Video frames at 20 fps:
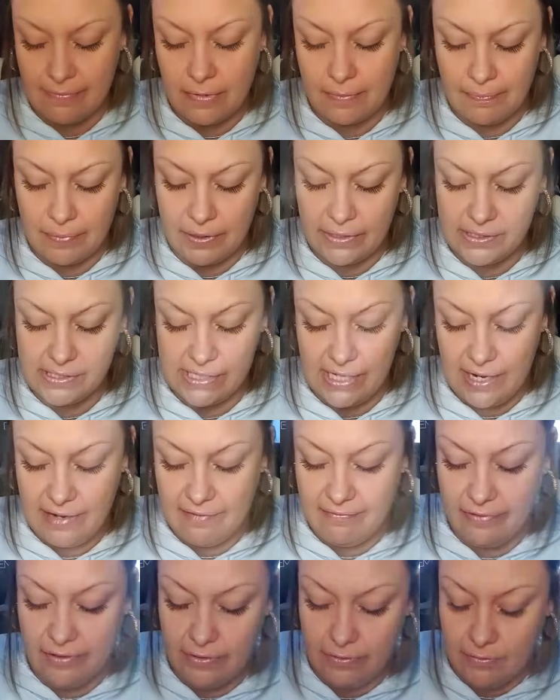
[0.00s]
from a bird's
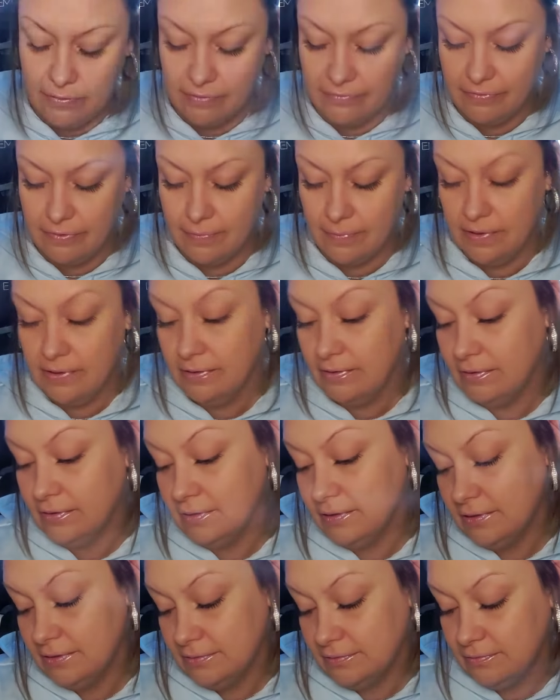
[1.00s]
eye view or from a
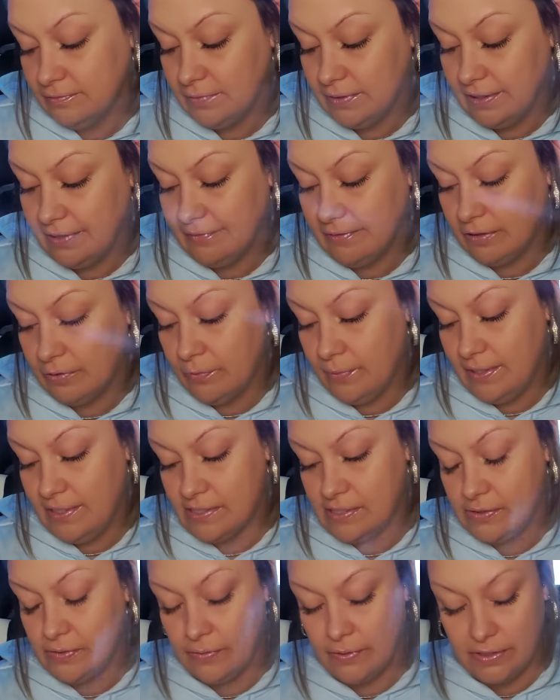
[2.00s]
whatever, Queen
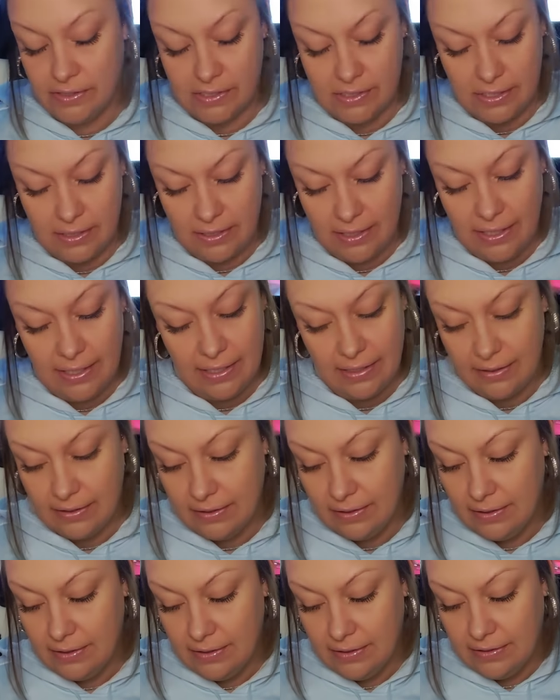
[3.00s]
of Swords. Yeah.
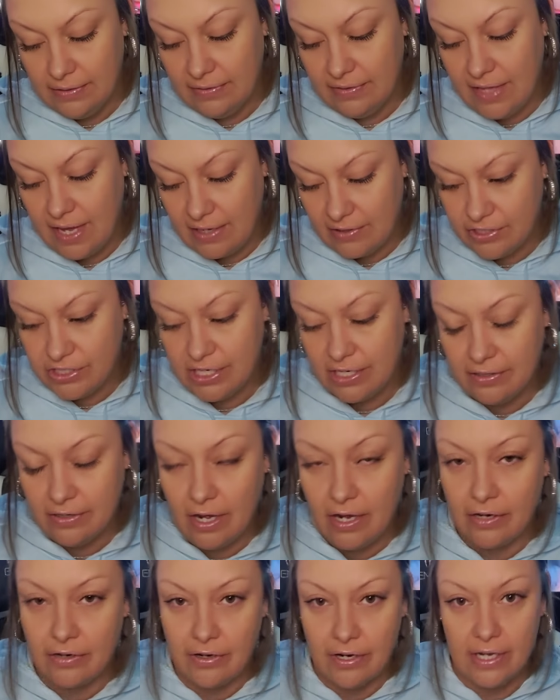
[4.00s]
Thou shalt
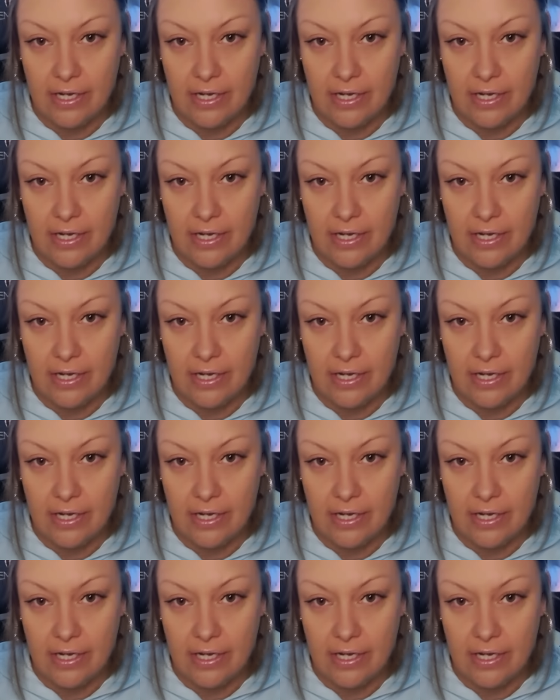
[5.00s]
not